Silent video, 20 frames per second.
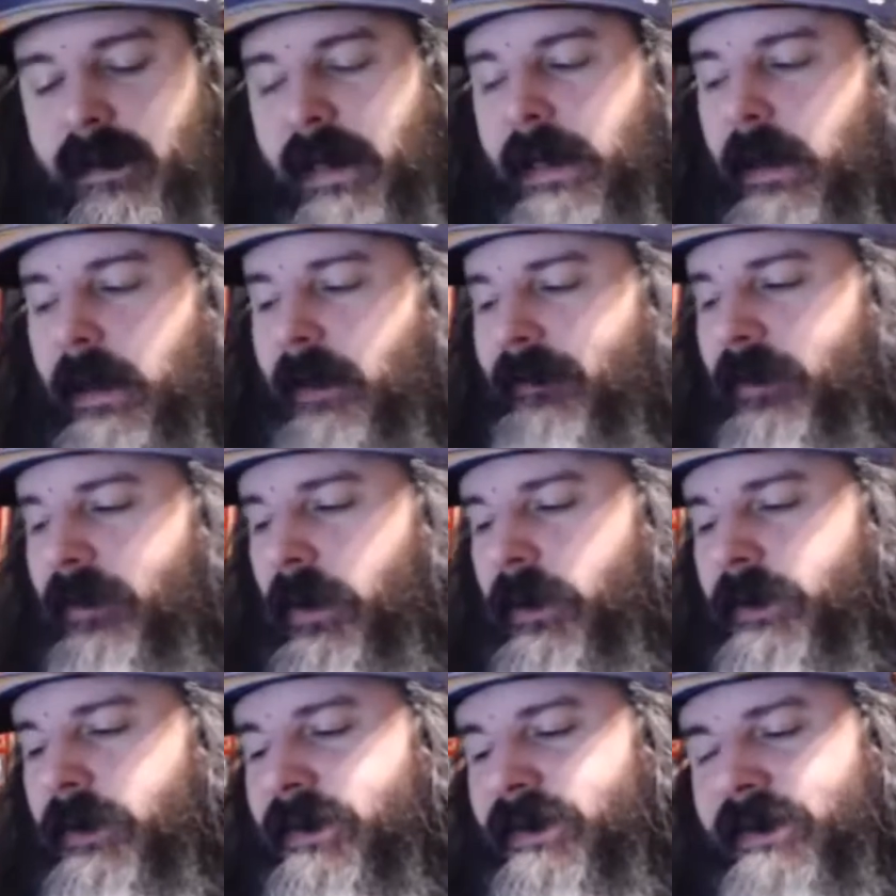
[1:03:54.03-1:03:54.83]
I love
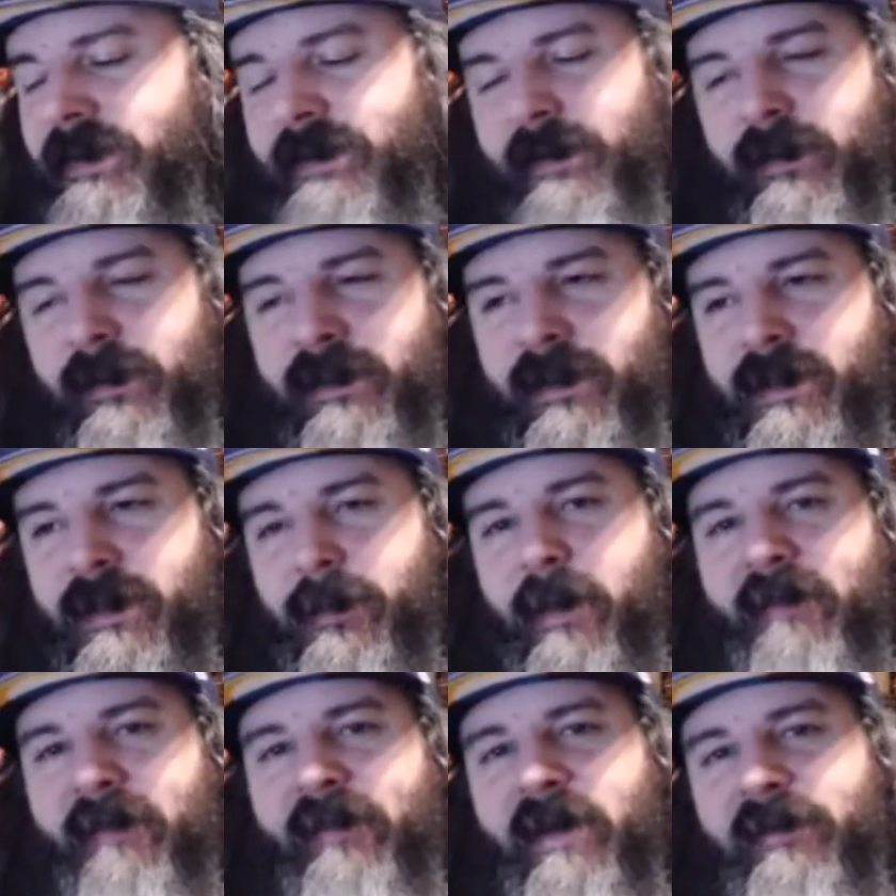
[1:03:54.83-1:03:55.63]
those. Those are some of
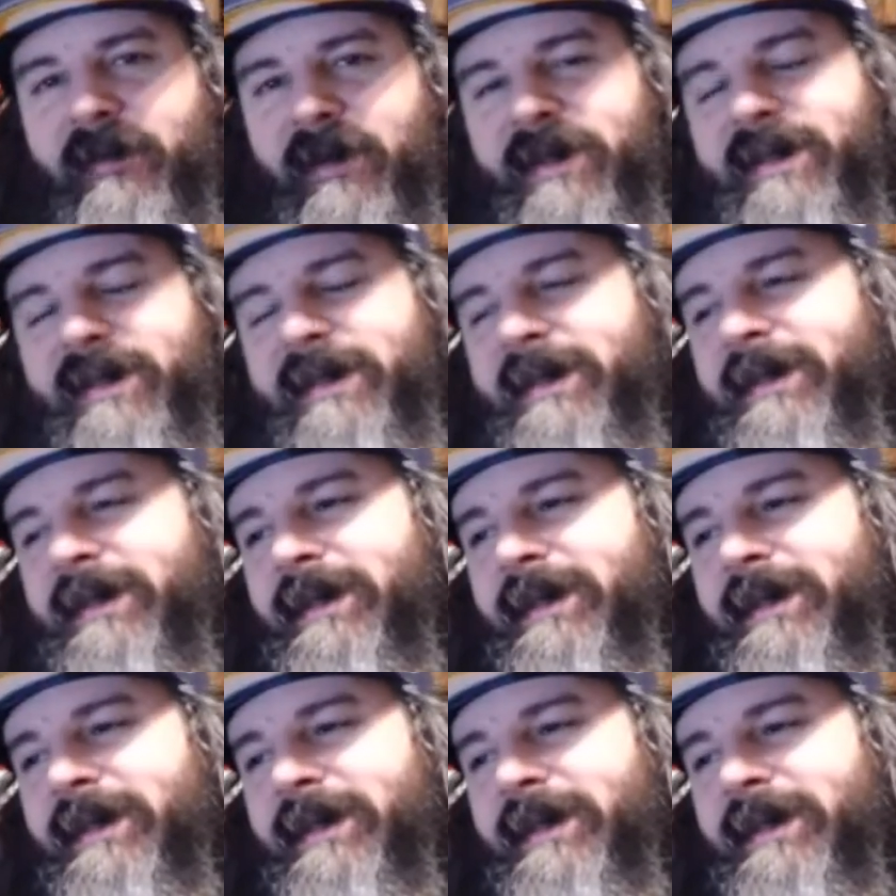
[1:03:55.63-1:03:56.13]
my favorites.